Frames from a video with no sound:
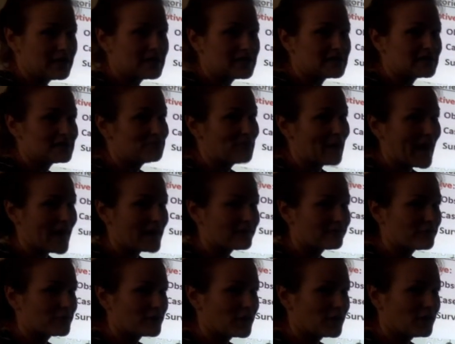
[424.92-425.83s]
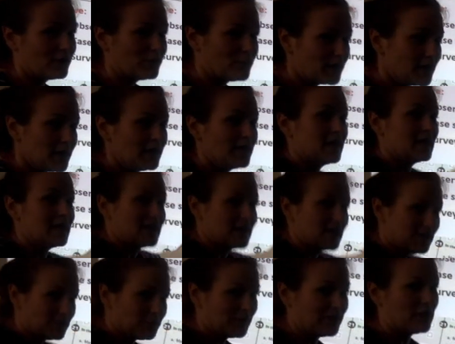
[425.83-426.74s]
is bad for you,
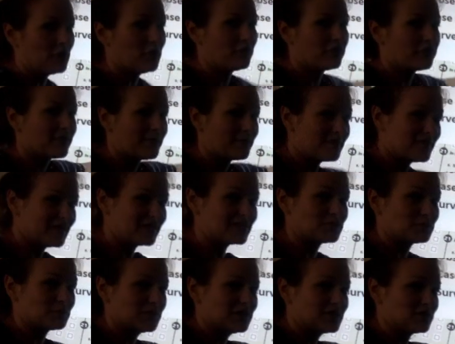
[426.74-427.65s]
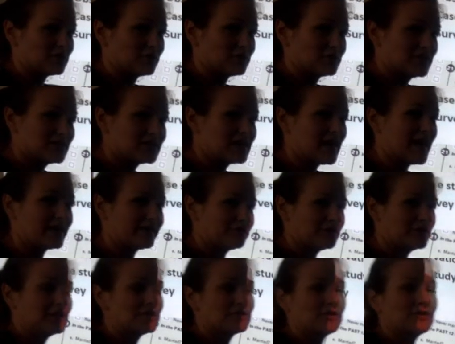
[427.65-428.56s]
we know from this research, this kind of
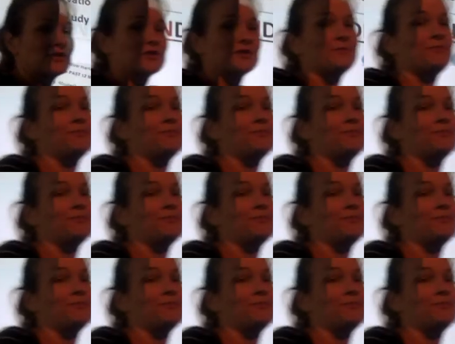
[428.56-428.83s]
research.